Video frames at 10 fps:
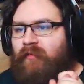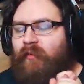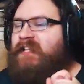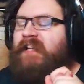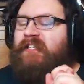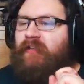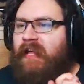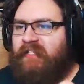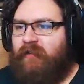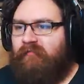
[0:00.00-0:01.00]
well,
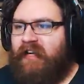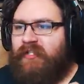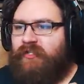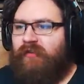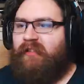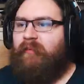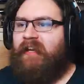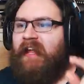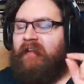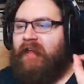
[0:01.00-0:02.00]
it's not really a strength,
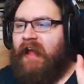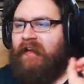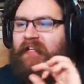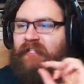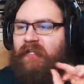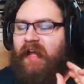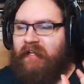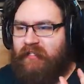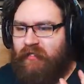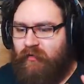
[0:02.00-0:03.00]
but I need
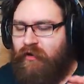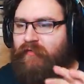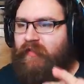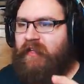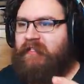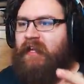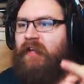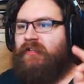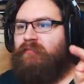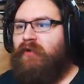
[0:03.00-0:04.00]
to cover this
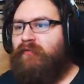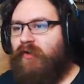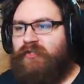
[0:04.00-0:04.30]
to move on to